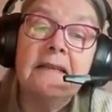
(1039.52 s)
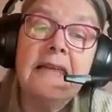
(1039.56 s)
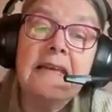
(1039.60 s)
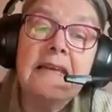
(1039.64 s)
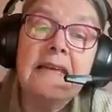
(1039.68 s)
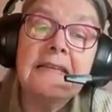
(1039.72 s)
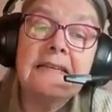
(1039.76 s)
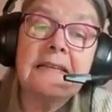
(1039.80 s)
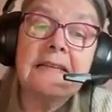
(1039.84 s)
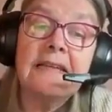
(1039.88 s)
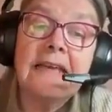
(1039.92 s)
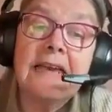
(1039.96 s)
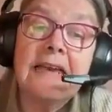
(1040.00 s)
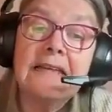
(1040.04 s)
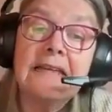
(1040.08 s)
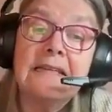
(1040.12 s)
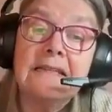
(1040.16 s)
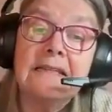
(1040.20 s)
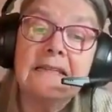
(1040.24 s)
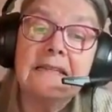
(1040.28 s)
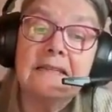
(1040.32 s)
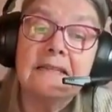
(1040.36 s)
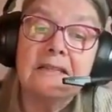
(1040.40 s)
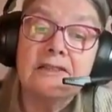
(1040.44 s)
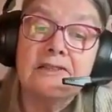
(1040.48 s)
lightly
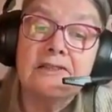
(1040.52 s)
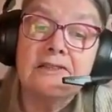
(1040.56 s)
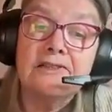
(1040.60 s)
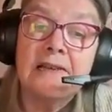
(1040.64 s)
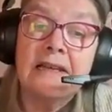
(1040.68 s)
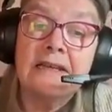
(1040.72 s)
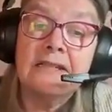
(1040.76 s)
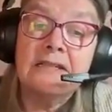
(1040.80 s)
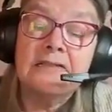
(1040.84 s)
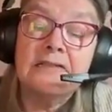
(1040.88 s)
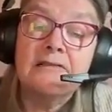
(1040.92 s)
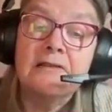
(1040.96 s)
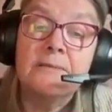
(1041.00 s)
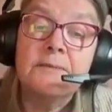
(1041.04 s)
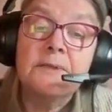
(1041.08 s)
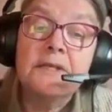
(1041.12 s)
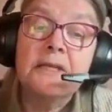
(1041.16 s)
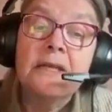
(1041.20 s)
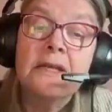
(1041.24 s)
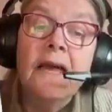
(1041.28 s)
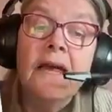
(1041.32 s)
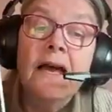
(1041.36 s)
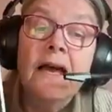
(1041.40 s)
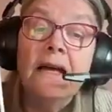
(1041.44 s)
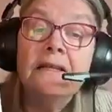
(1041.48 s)
edited the
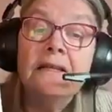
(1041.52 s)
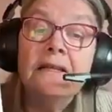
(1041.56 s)
transcripts,